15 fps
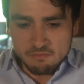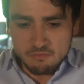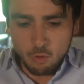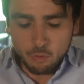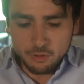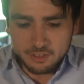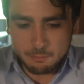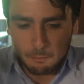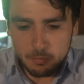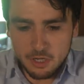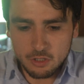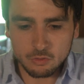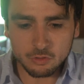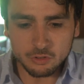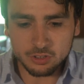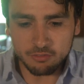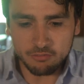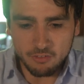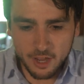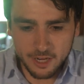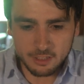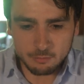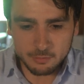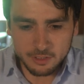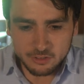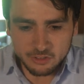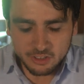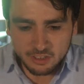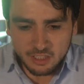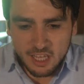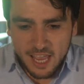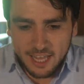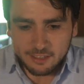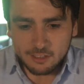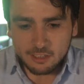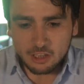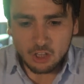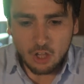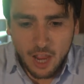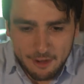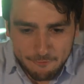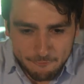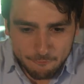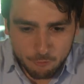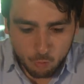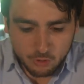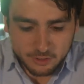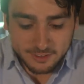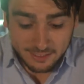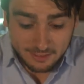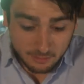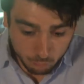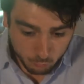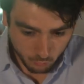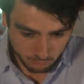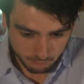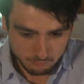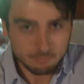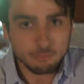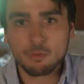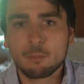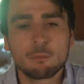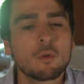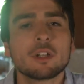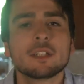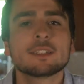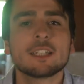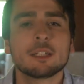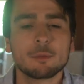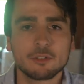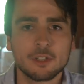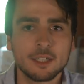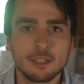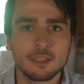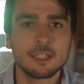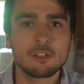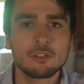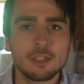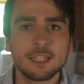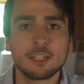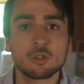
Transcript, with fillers: all these minerals and vitamins and and life force that, well, and what is seen, right? It literally